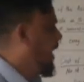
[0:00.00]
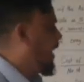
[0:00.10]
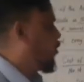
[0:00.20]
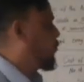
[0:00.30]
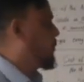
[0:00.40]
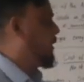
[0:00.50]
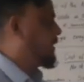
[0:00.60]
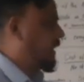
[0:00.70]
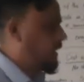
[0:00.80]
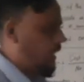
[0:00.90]
lakh
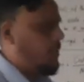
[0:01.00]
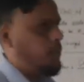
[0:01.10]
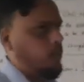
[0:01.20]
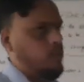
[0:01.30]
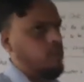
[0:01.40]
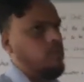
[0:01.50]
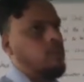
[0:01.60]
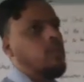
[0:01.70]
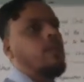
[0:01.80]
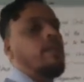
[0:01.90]
rupees and
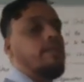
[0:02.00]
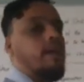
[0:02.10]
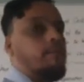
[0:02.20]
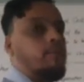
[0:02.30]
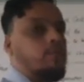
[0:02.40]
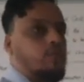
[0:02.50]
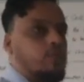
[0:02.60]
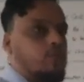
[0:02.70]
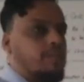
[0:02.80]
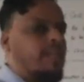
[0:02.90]
10%
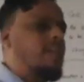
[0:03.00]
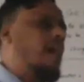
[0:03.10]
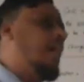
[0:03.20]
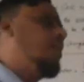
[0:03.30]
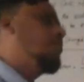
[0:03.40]
depreciation. Then I will